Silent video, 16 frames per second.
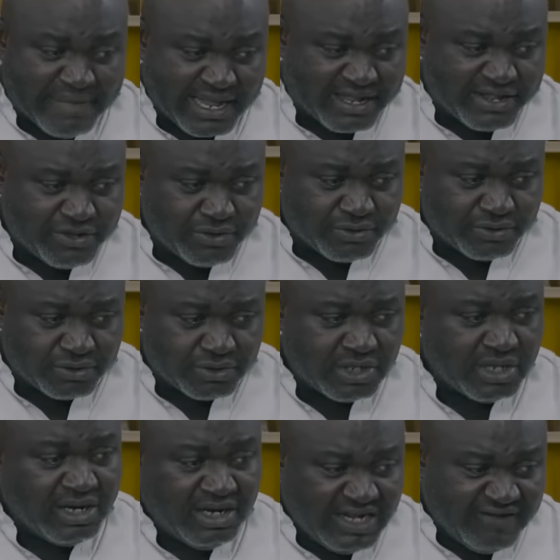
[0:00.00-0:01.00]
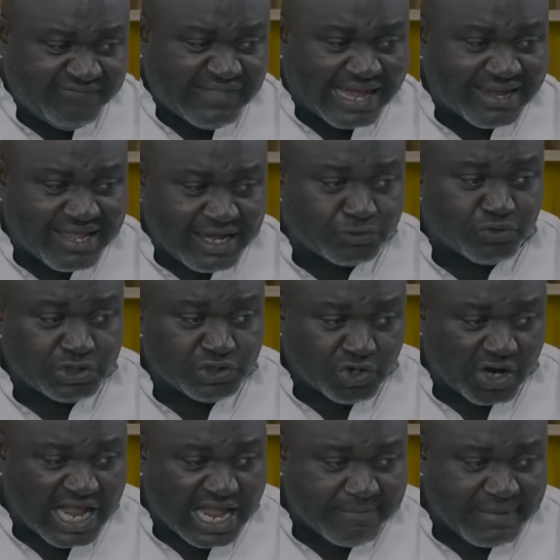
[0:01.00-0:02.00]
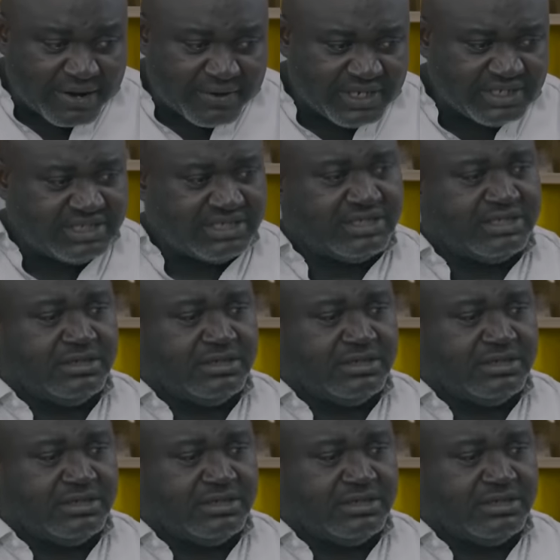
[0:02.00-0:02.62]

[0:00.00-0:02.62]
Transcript: begging you. Leave that girl to enjoy her marriage.